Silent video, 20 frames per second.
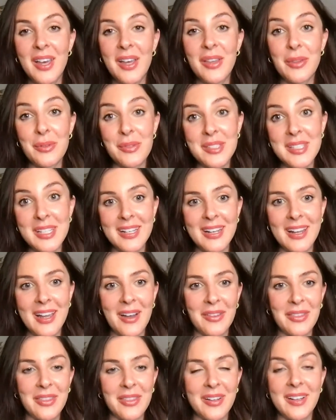those data
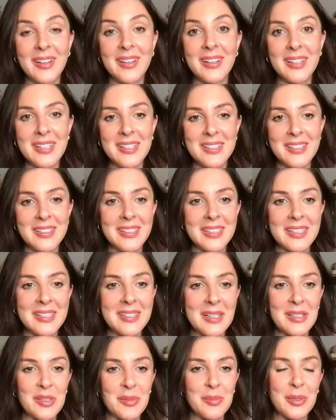out there and easily
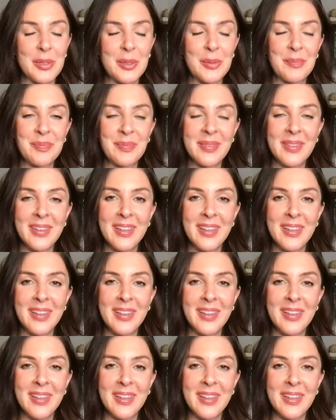accessible.